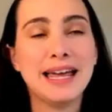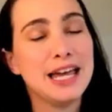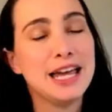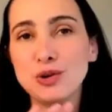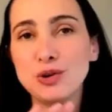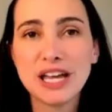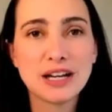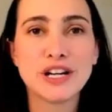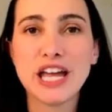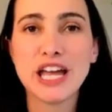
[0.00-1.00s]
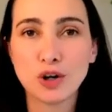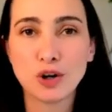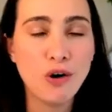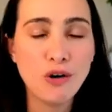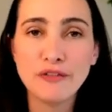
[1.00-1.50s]
you can create your
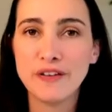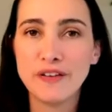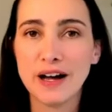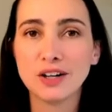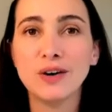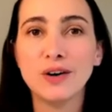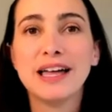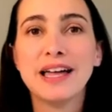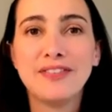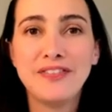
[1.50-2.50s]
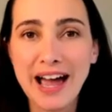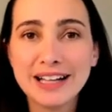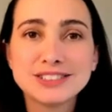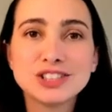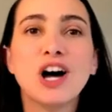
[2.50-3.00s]
own funnel.
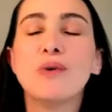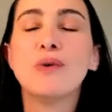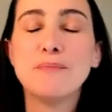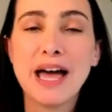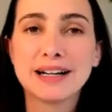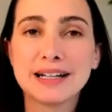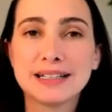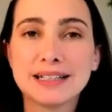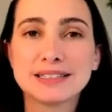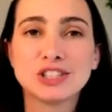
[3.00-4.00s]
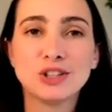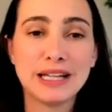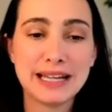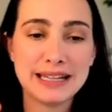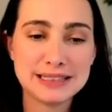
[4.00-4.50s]
That's not what matters. So,
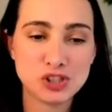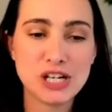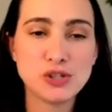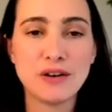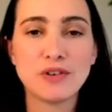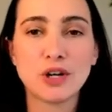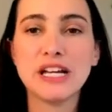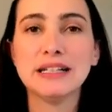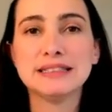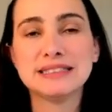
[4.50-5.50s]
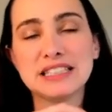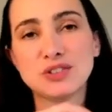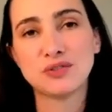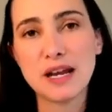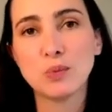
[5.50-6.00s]
like, Straight to Evergreen is this
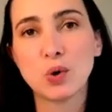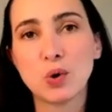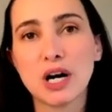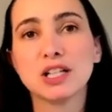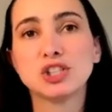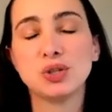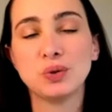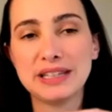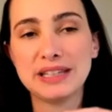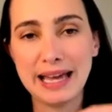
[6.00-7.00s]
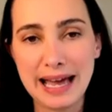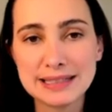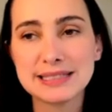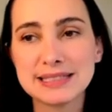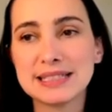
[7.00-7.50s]
framework to
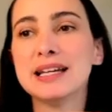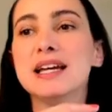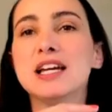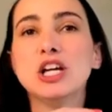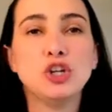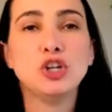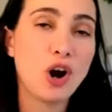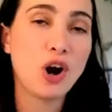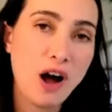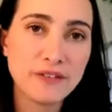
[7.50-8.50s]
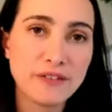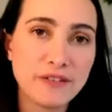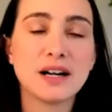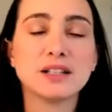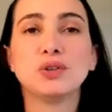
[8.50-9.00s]
test your
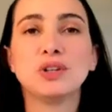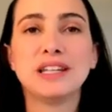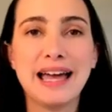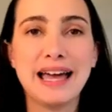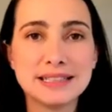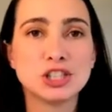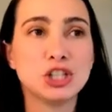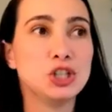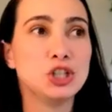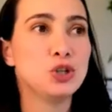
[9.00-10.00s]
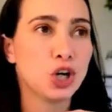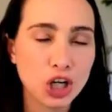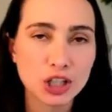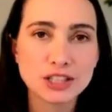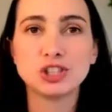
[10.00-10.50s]
offer, to test your
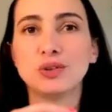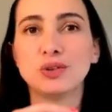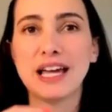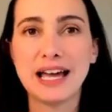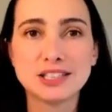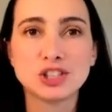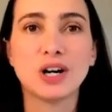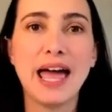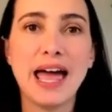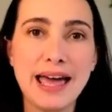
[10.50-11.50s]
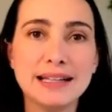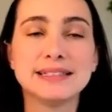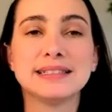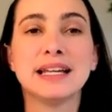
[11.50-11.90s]
hooks, to test your ads